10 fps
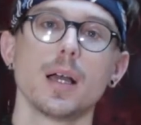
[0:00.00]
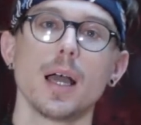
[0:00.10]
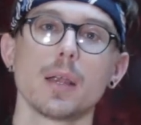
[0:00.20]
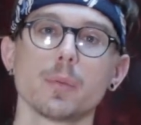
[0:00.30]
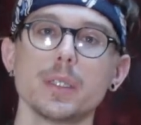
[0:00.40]

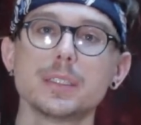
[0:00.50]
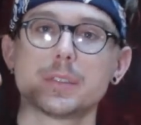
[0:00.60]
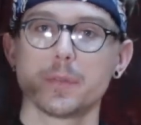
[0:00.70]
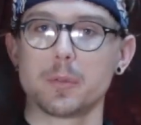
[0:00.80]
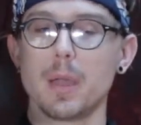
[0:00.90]
I
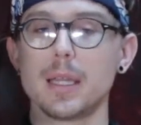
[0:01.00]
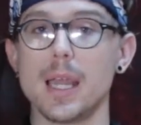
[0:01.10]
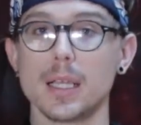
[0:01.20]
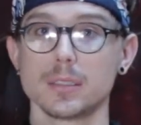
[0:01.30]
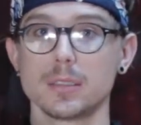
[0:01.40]
reached for my
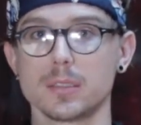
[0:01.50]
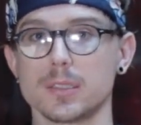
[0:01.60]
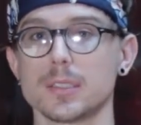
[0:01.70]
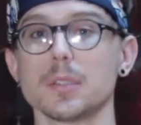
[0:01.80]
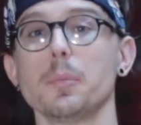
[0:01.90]

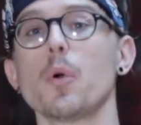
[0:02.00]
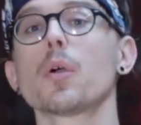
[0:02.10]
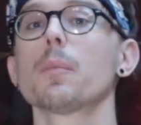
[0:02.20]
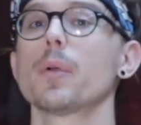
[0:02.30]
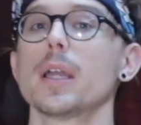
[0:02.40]
next
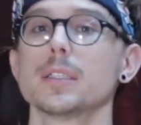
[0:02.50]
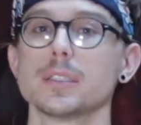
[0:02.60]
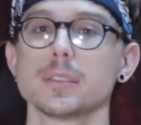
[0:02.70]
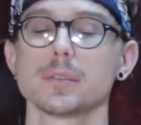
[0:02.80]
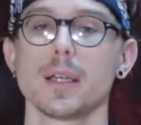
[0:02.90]
support
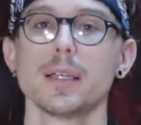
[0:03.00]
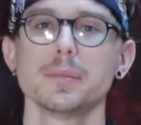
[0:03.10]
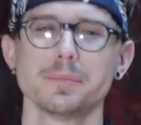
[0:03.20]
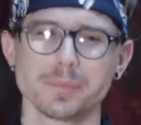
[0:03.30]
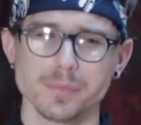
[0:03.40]
branches,
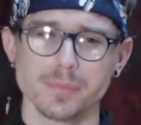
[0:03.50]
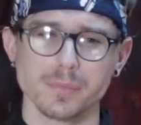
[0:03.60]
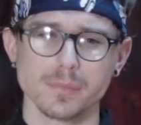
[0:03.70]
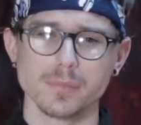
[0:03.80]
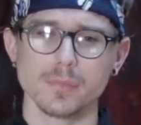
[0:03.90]
right?
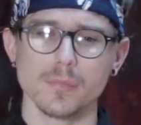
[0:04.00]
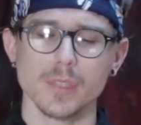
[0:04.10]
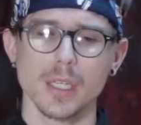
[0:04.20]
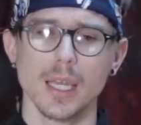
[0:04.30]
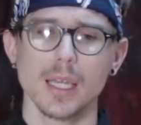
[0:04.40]

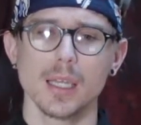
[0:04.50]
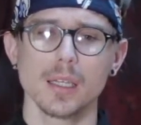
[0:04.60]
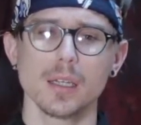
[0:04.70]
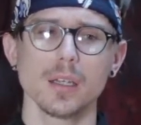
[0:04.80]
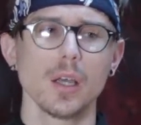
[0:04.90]

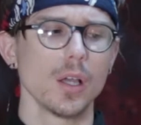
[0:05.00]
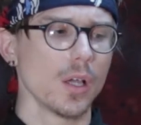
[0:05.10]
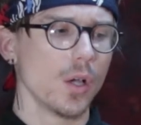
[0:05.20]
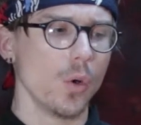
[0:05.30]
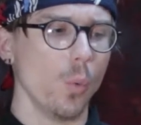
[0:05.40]
And
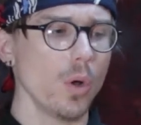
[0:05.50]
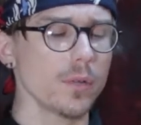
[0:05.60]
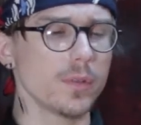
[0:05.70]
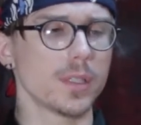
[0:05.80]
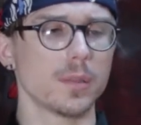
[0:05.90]
one
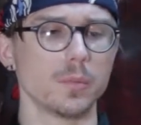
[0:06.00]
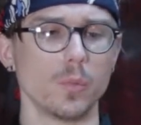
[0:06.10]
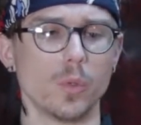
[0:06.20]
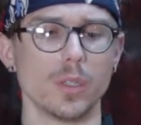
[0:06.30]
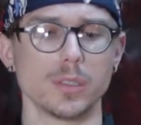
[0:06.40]
of them
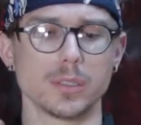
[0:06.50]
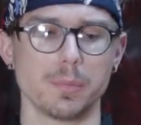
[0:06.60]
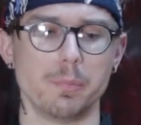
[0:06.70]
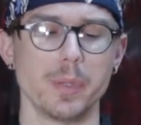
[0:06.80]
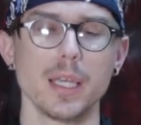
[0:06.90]
was
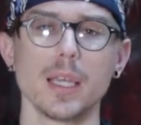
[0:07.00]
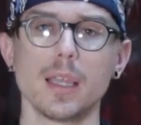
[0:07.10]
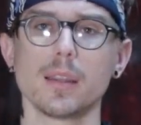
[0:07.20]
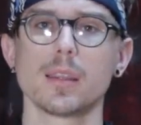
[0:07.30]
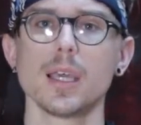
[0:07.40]
big
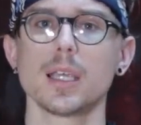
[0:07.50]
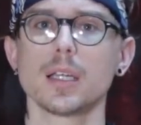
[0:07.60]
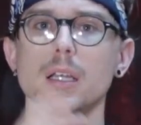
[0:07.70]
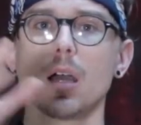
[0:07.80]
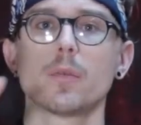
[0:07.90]
and thick
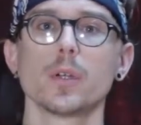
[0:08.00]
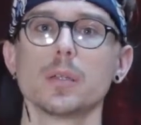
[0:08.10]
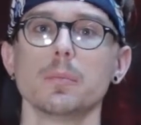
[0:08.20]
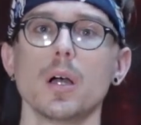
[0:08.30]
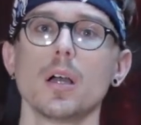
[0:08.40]
and covered
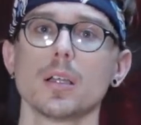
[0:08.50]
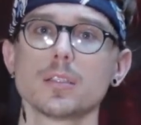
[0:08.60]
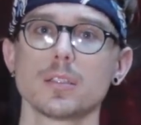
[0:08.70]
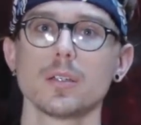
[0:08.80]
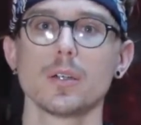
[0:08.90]
in moss.
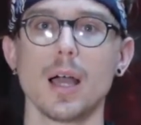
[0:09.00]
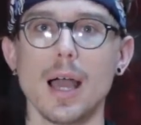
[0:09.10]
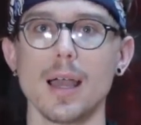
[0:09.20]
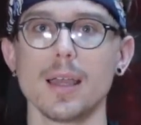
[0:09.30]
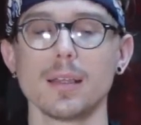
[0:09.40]
So
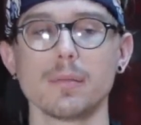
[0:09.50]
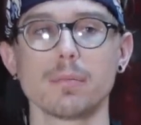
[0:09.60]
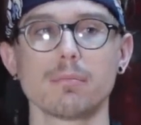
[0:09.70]
I